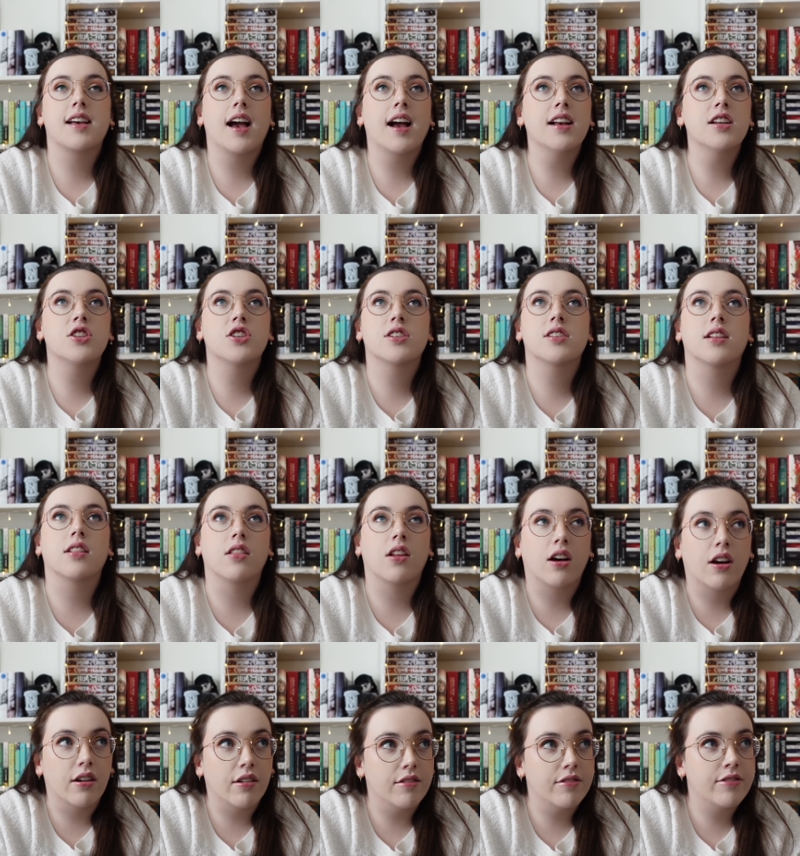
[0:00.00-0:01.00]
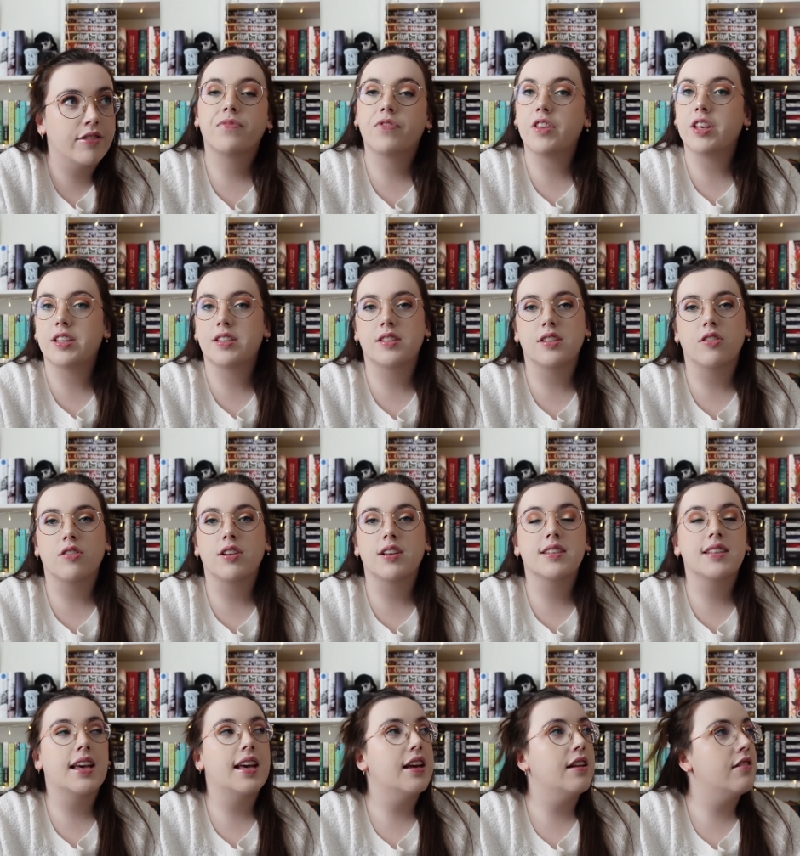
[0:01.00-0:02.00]
I just love this
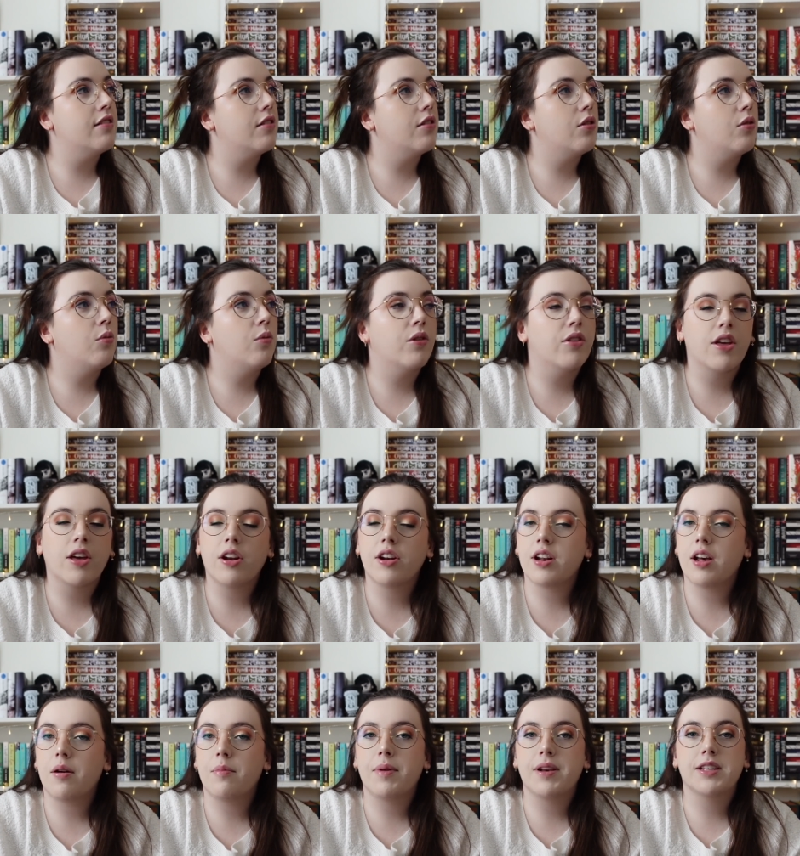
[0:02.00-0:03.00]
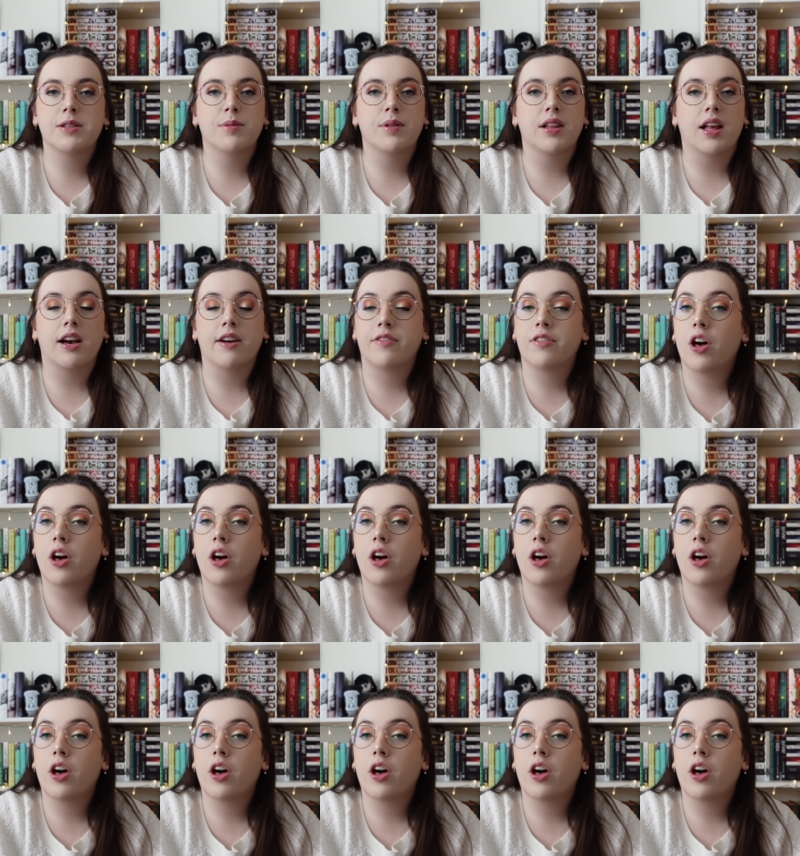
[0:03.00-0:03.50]
series. It without a doubt makes me laugh.